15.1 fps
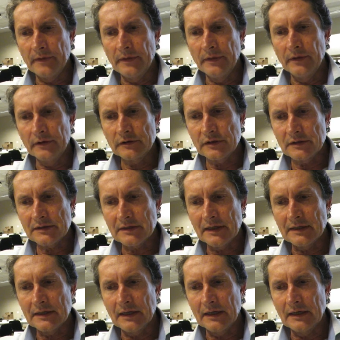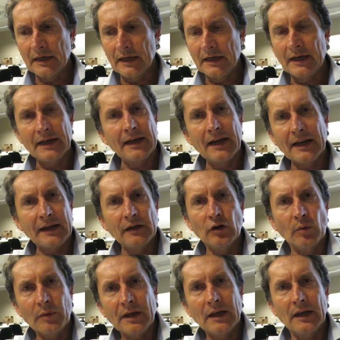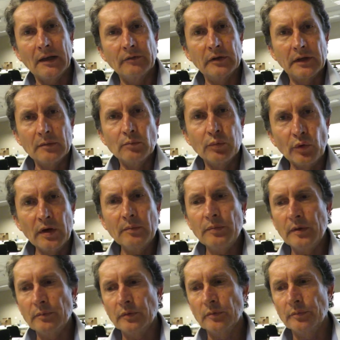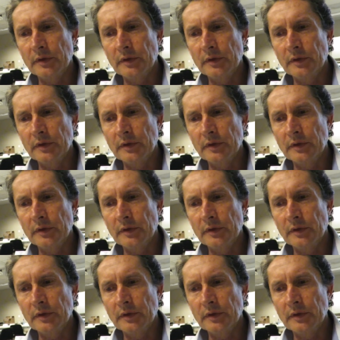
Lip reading: not just at an economic level, employ people,